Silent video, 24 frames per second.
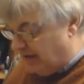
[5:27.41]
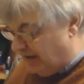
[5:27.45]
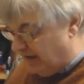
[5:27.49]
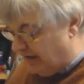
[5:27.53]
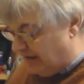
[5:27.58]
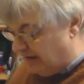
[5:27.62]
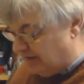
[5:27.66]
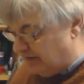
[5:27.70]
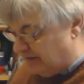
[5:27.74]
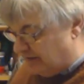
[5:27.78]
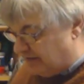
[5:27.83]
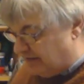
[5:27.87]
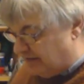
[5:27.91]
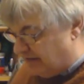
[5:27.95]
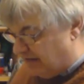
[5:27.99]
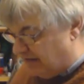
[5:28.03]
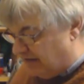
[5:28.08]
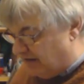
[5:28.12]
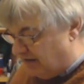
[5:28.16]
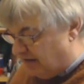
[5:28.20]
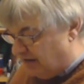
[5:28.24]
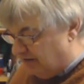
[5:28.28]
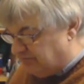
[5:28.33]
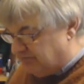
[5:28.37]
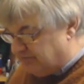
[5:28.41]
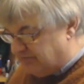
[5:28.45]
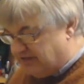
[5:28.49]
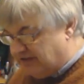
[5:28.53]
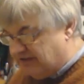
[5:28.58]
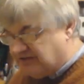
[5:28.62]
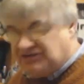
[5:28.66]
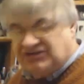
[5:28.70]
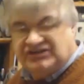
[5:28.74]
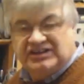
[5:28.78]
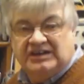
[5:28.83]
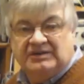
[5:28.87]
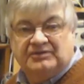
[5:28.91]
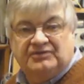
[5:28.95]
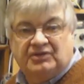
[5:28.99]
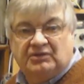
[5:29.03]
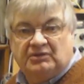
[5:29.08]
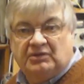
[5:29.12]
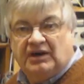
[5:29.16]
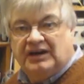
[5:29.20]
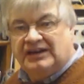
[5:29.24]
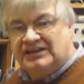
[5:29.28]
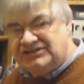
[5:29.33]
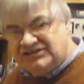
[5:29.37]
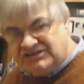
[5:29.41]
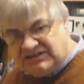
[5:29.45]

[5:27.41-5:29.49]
And I hadn't seen him for a while.